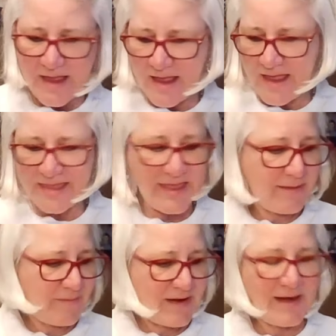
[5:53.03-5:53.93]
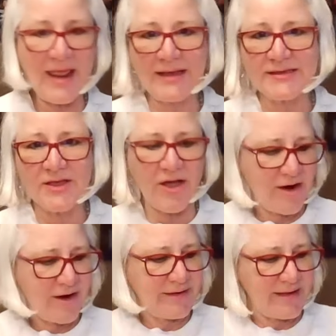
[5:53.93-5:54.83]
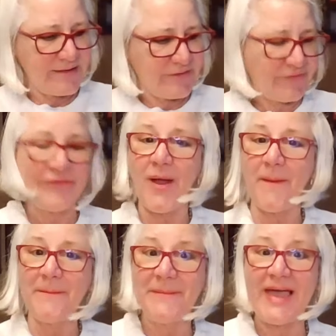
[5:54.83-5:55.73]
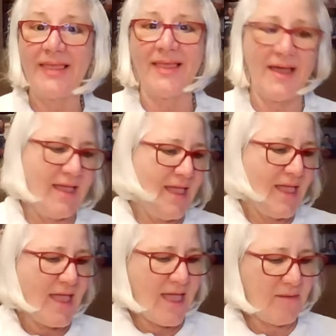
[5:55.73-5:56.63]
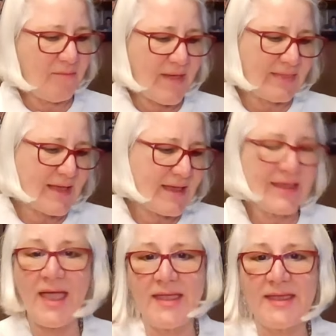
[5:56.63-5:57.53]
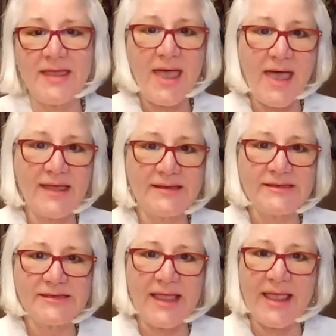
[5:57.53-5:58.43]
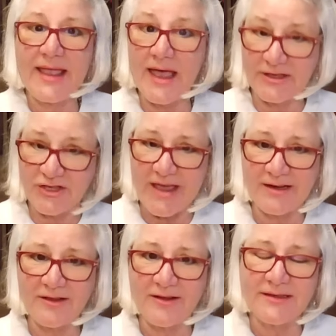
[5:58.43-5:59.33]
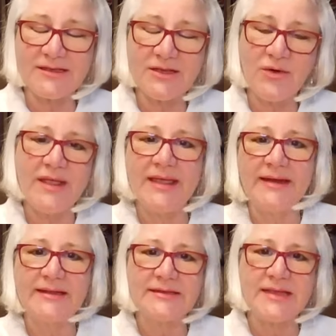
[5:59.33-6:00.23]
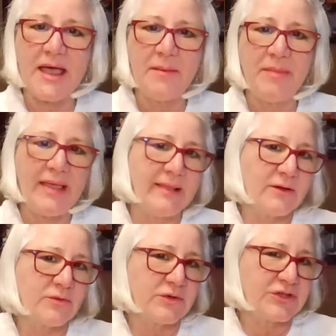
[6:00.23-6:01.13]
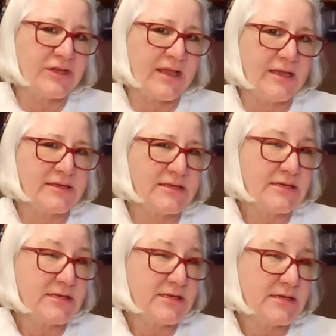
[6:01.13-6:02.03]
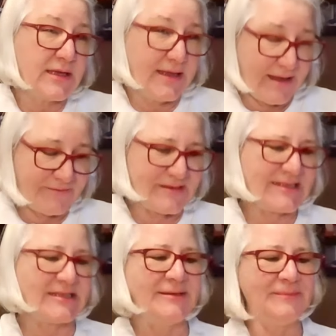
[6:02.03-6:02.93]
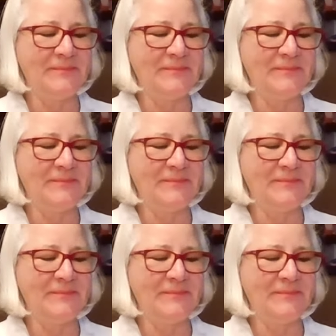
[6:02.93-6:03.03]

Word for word: And then my next card is from Bella. And Bella, it has a channel also, and it's Bella Crochet Gifts.